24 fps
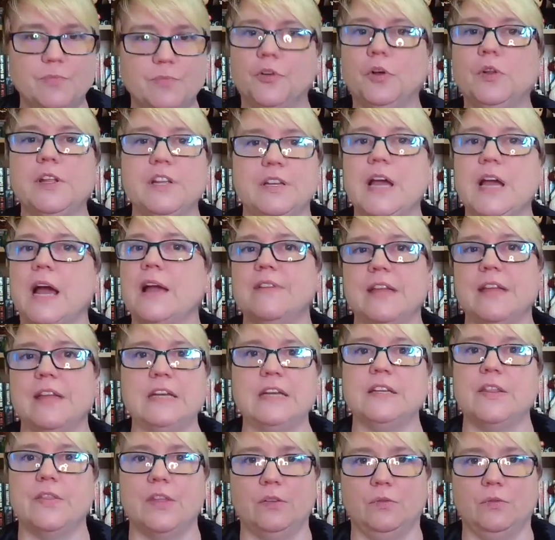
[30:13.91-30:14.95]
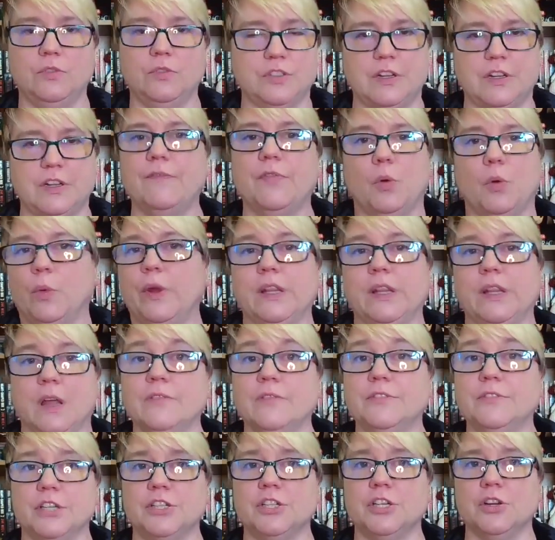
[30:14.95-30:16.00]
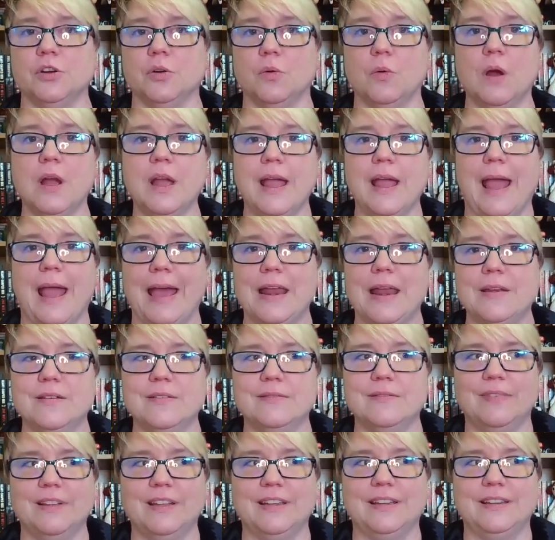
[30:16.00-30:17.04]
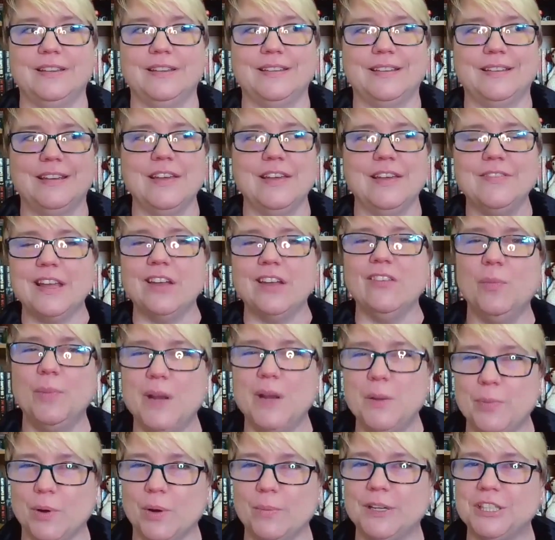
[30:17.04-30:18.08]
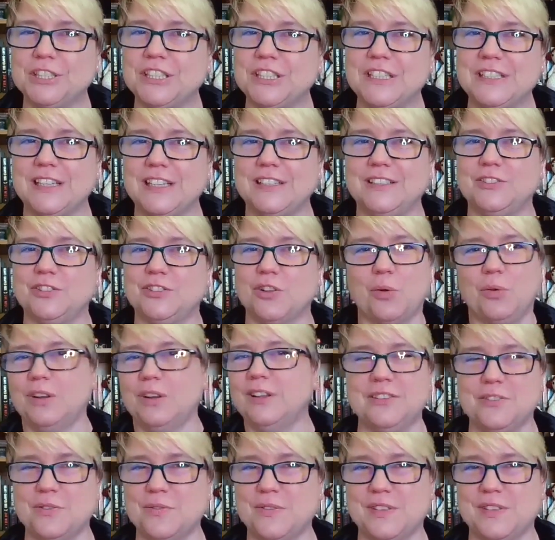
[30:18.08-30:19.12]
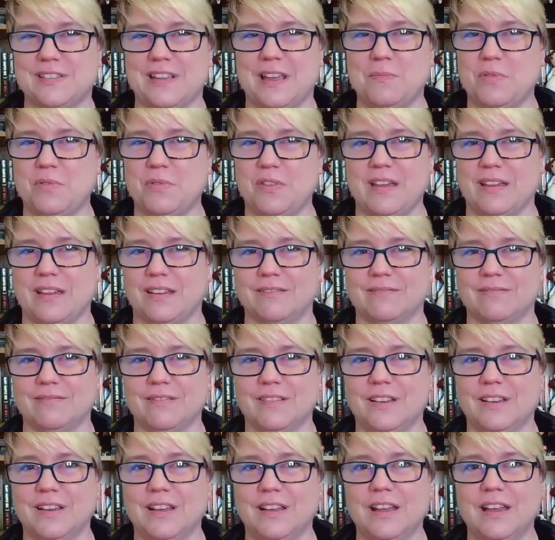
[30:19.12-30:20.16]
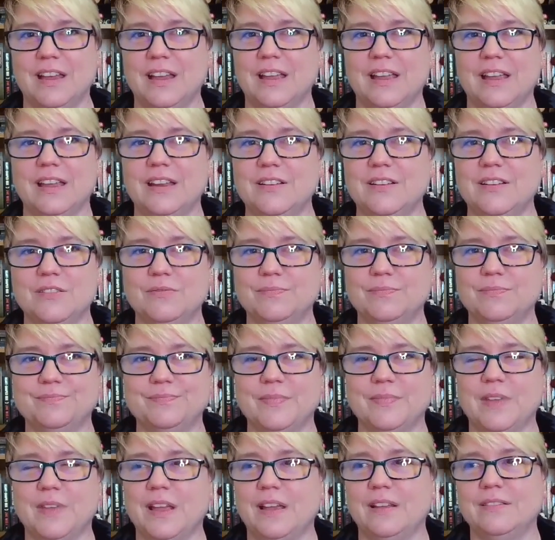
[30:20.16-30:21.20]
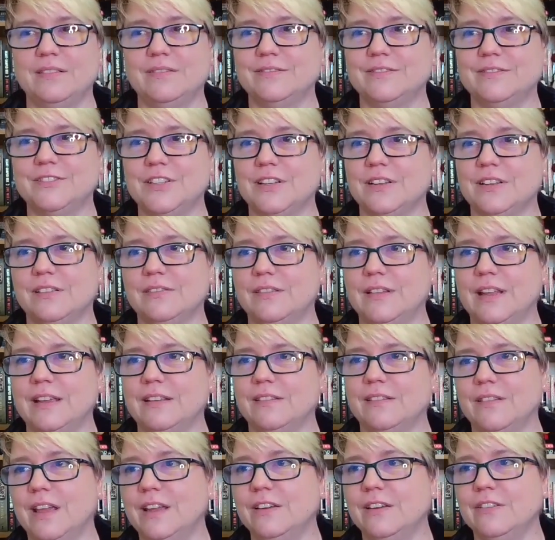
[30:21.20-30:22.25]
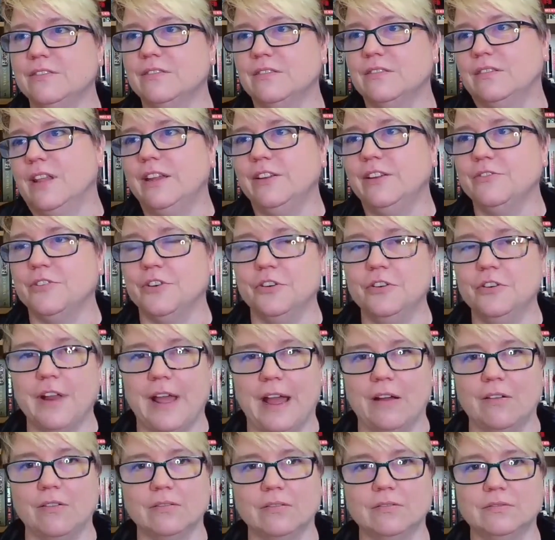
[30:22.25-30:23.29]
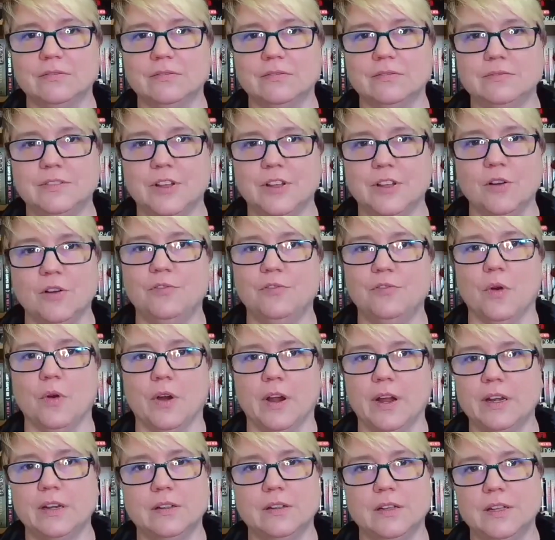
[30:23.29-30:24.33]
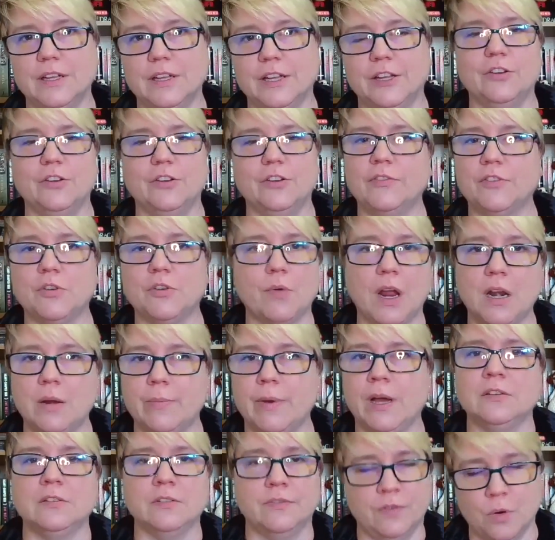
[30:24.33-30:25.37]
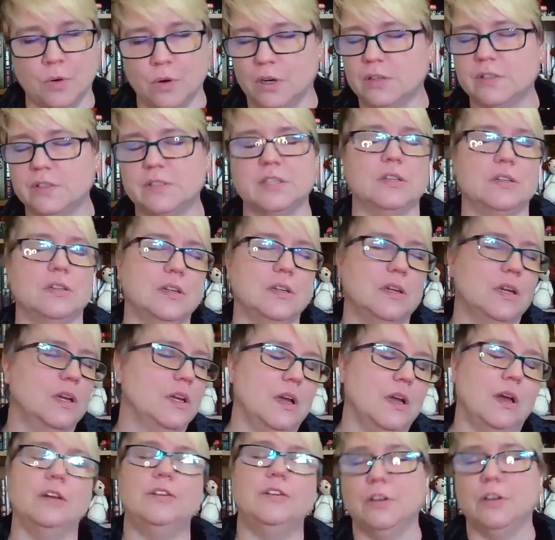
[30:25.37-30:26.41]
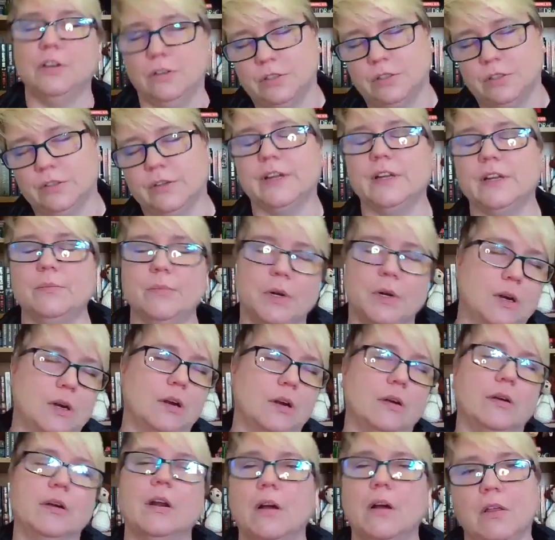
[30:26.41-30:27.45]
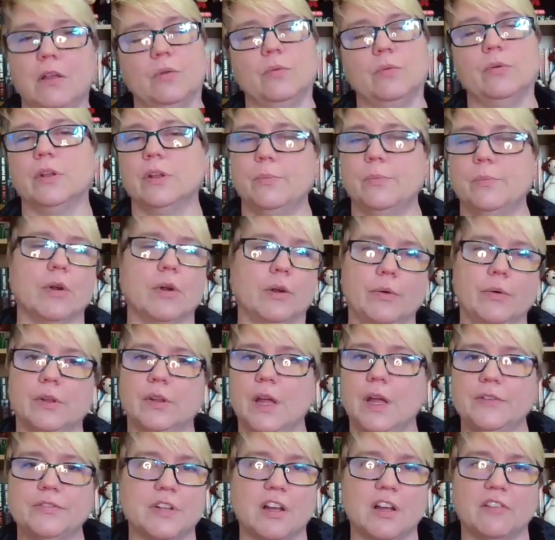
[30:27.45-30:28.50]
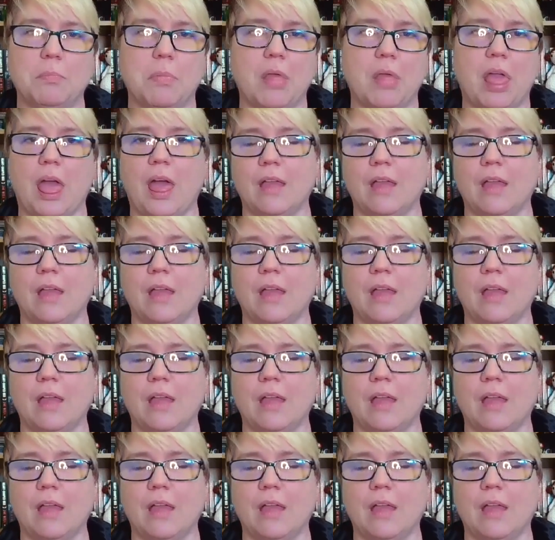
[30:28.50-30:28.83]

fully diving into the stuff that we love to do and giving everybody permission to totally do the same thing, you know? Like let your nerd out, go for it. You don't have to write about divorce and adultery and murder and all the really boring real life stuff.